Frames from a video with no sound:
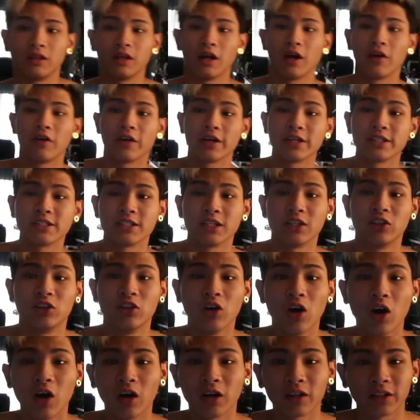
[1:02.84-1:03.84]
Kara is a
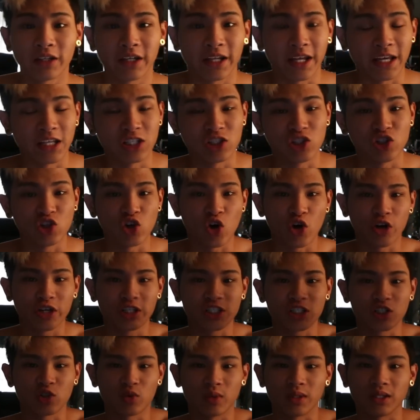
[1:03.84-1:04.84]
dog that
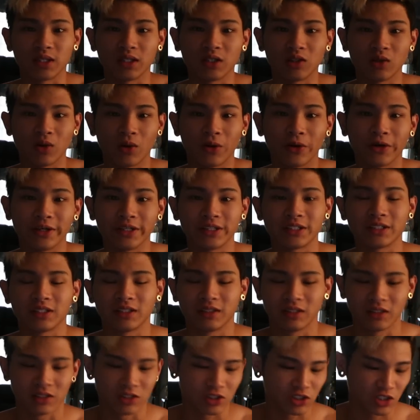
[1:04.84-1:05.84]
enjoys squeaky
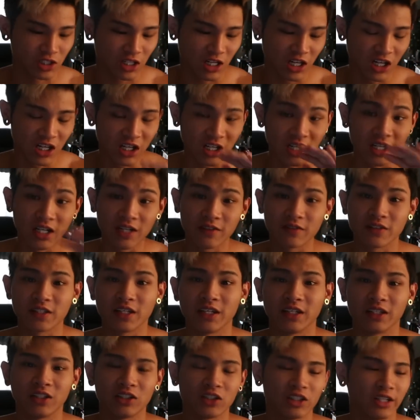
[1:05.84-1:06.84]
toys. She loves
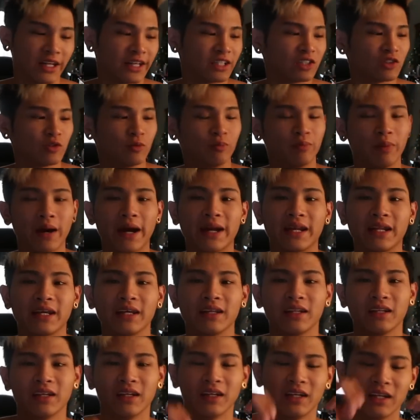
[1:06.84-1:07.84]
it. She likes to bite
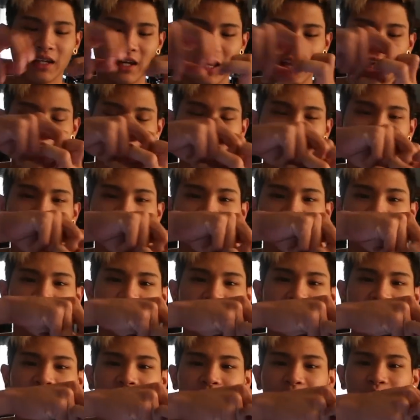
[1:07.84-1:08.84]
it, and she likes to
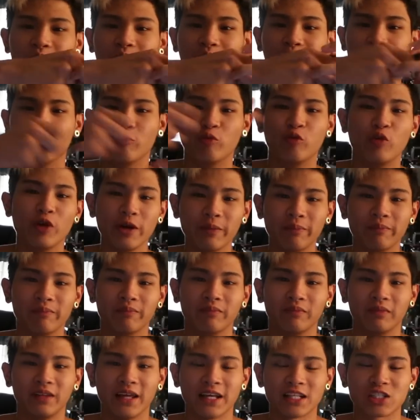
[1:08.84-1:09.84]
like
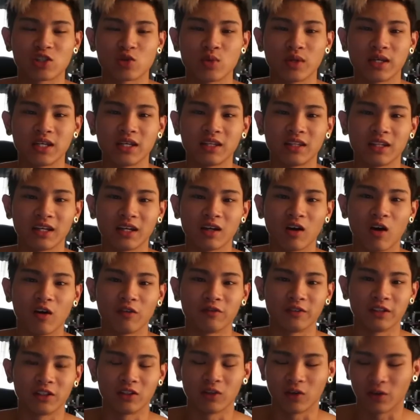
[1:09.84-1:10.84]
rip that squeaky thing
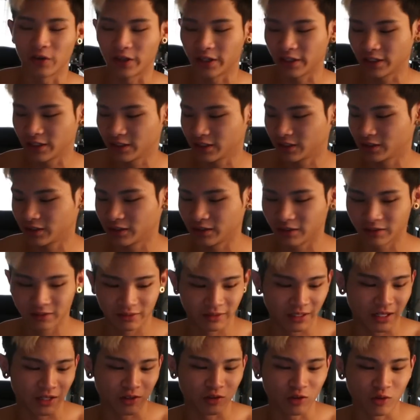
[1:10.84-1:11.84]
off the toy.
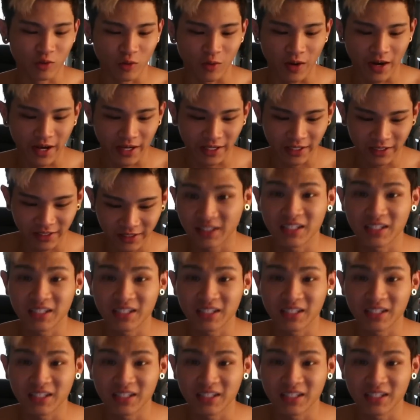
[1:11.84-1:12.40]
I don't know why.